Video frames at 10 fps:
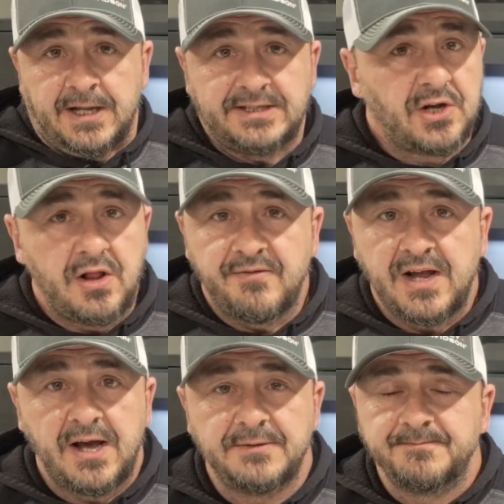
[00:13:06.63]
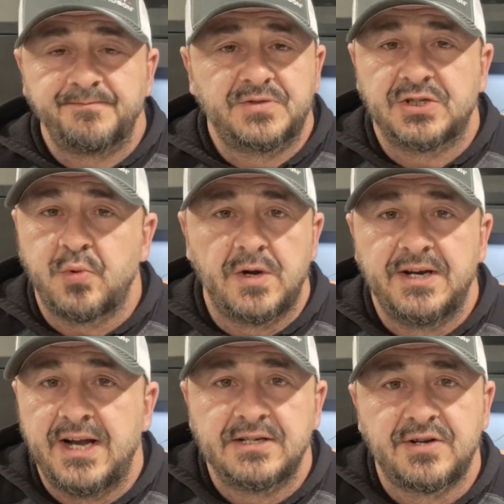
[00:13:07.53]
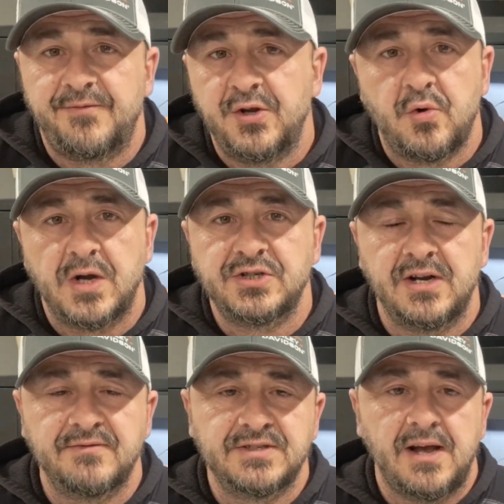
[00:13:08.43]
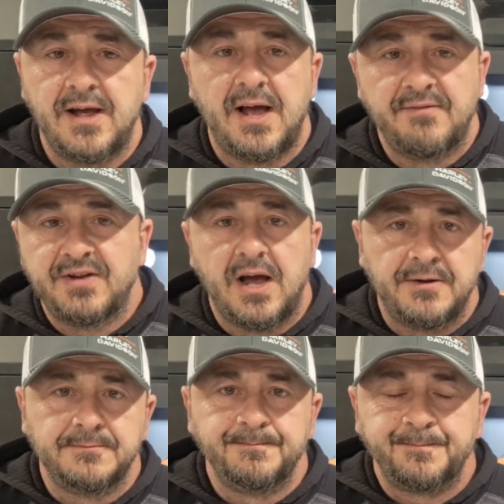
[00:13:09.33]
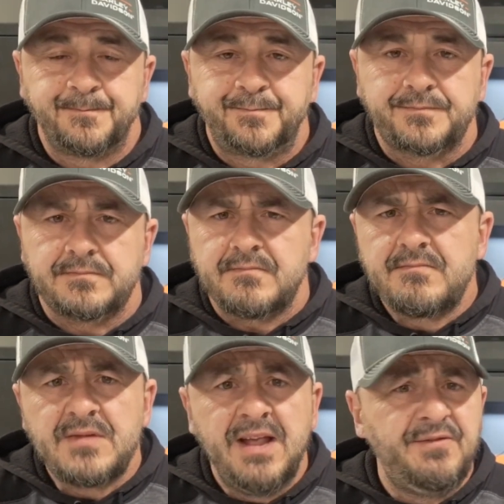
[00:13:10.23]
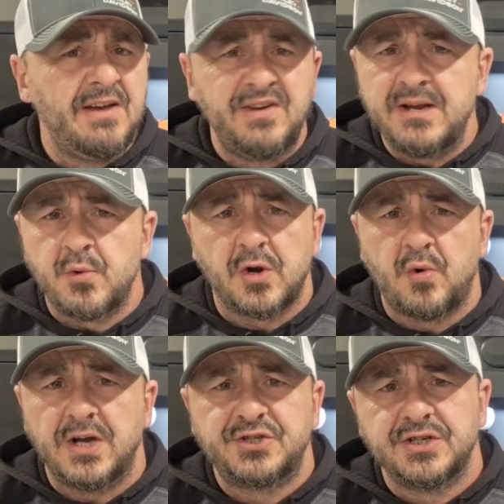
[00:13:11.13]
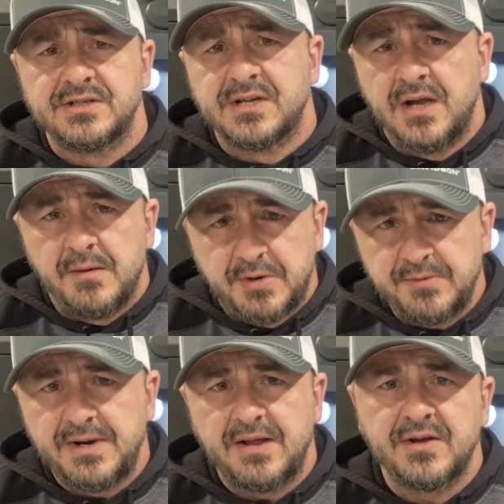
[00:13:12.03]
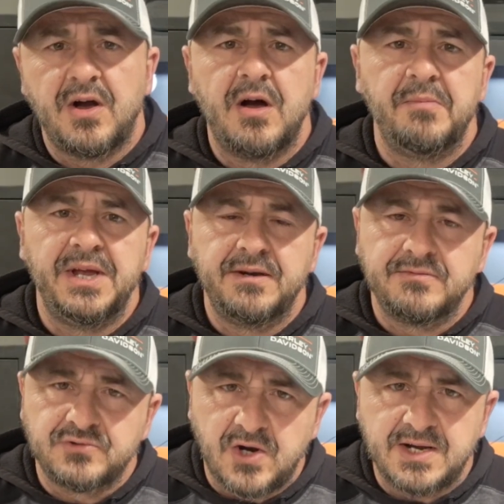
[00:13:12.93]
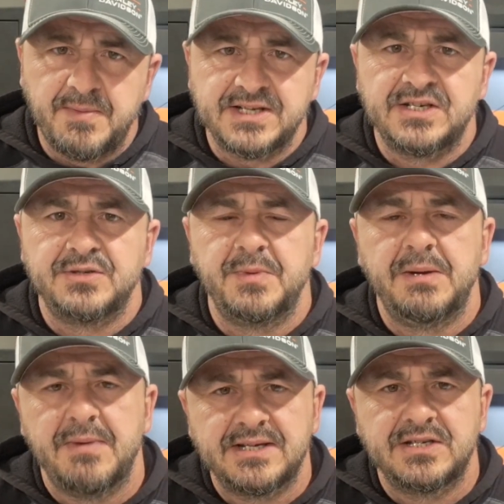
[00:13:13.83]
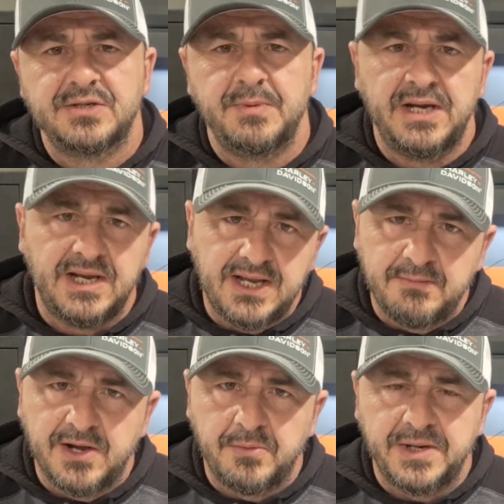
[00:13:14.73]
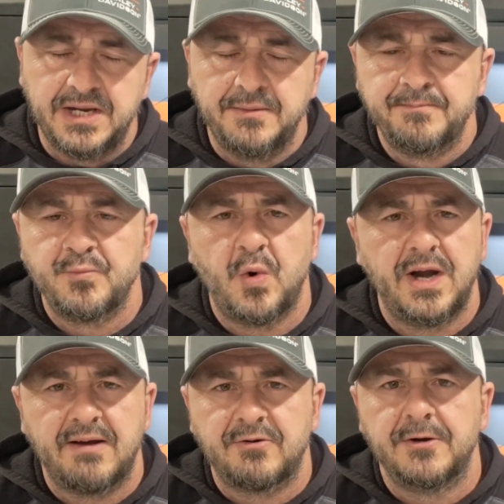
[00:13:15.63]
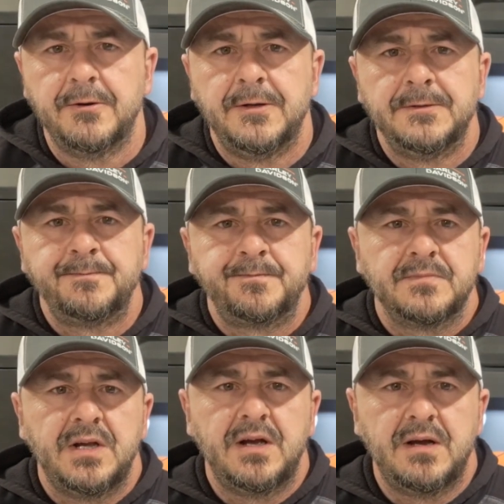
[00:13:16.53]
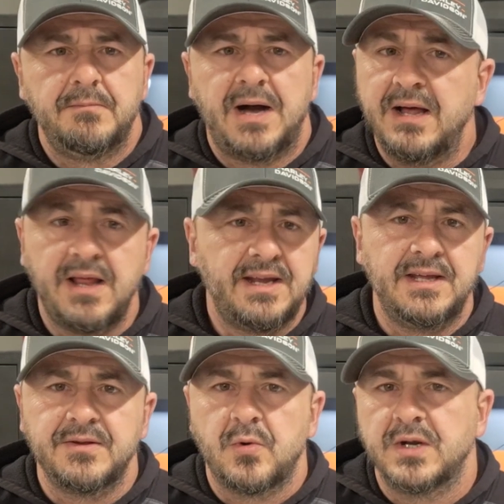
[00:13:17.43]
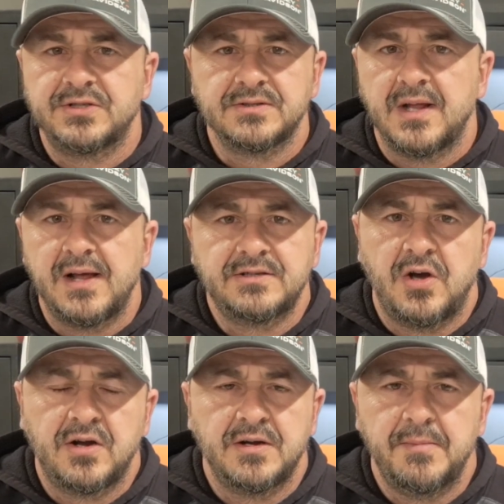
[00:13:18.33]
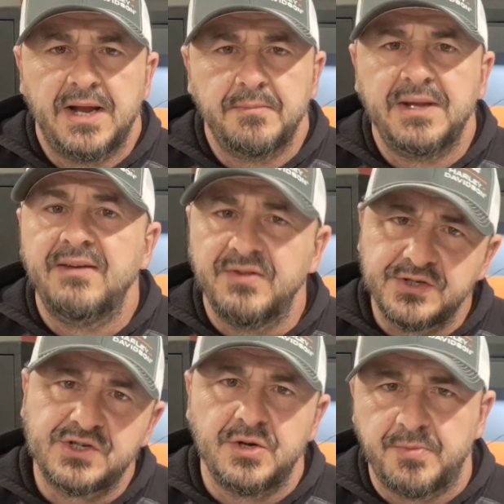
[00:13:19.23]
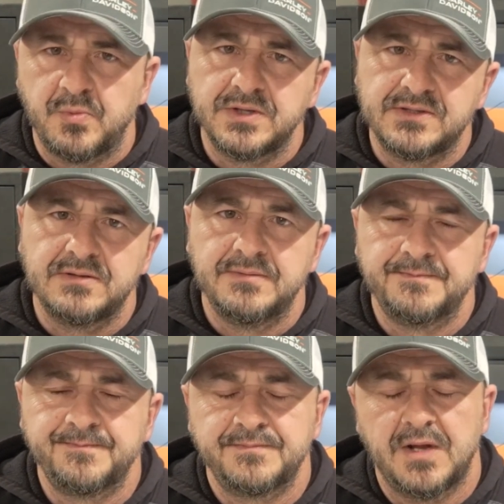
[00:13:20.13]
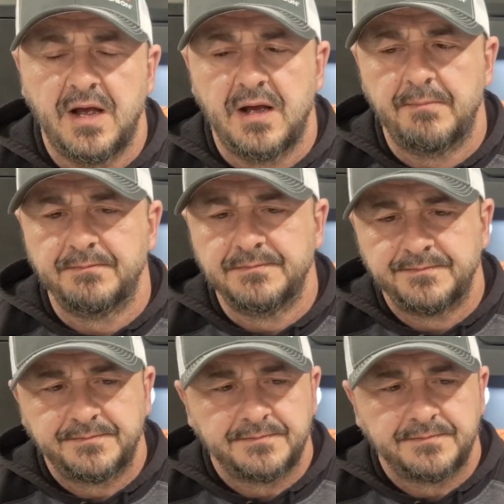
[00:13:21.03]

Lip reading: That's all I've got. Just wanted to answer a few questions I've gotten. If you have any more questions, put them down in the comment. Direct message me, email me, whatever. I like getting the questions. I like talking about them, even the stupid ones. And